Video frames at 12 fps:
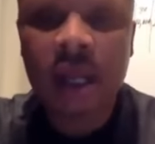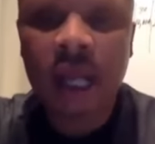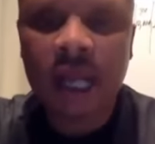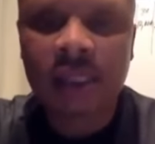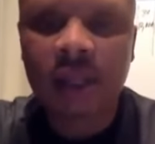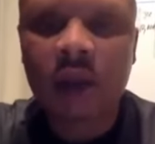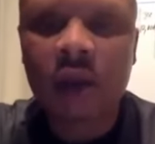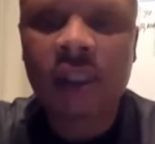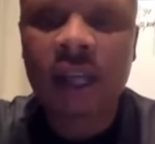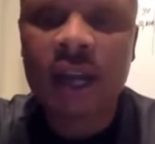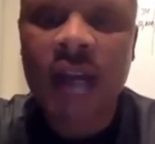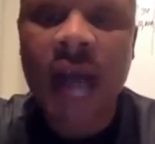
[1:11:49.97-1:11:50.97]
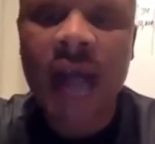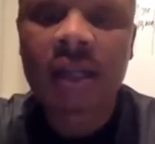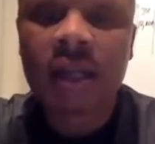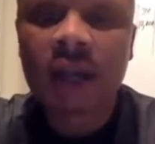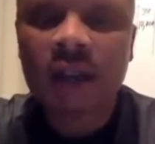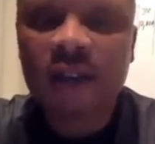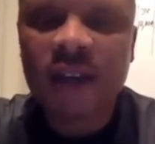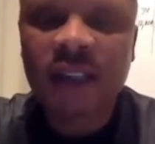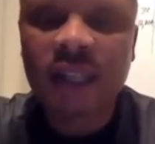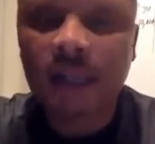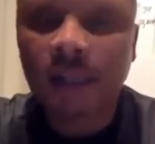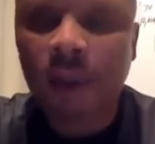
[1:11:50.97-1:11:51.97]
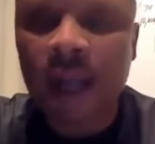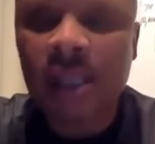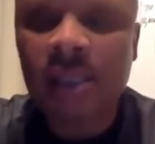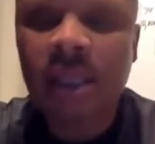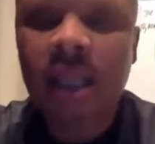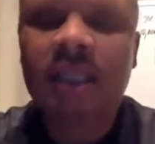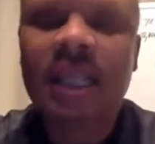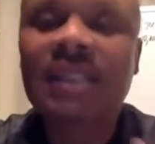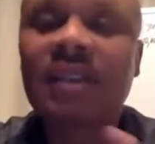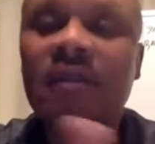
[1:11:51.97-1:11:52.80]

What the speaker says: As long as they're not affecting the price, that's